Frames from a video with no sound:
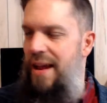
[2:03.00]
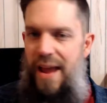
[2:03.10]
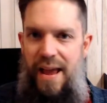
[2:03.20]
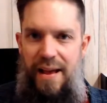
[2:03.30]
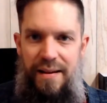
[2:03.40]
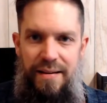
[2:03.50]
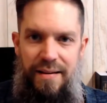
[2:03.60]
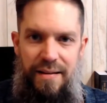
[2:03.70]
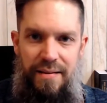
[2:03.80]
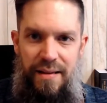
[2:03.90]

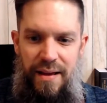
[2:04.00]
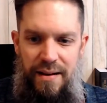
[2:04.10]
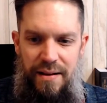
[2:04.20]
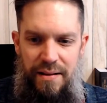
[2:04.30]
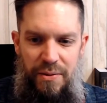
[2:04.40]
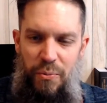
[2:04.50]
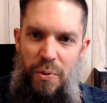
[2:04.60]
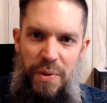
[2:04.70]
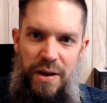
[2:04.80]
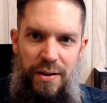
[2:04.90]
and then the
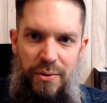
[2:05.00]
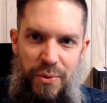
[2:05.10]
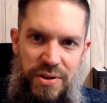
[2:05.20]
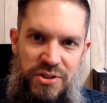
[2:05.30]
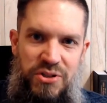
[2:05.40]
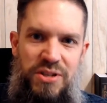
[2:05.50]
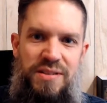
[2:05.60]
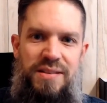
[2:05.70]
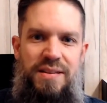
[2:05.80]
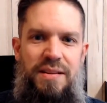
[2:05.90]
woman anoints
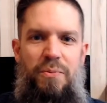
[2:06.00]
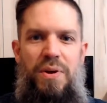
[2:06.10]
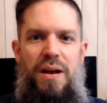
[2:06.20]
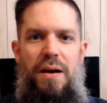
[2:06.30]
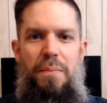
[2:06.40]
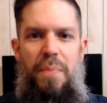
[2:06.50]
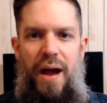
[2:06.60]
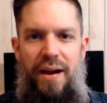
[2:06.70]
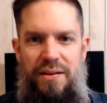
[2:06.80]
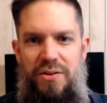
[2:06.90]
Jesus, and then we come
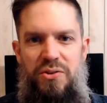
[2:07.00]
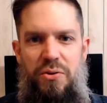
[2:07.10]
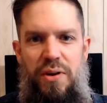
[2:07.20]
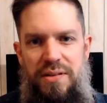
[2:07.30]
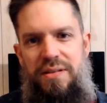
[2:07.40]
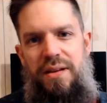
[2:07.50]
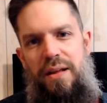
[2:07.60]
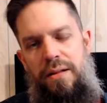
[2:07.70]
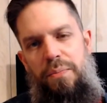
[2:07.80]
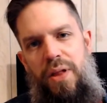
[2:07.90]
back to Judas
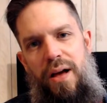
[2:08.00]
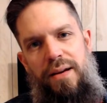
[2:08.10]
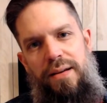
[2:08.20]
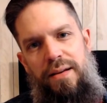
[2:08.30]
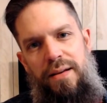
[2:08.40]
and the plotting.